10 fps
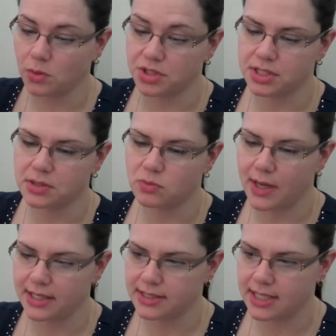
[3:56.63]
We'll just
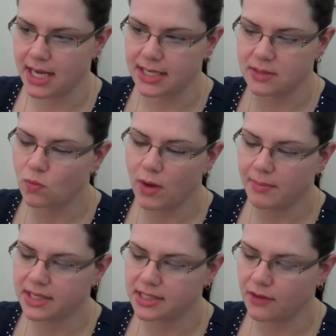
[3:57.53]
wait and see. I didn't weigh
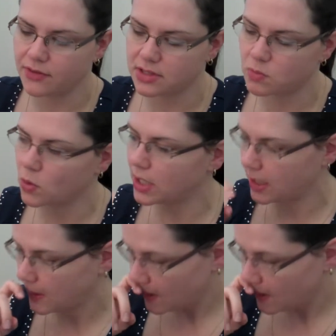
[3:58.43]
myself this morning.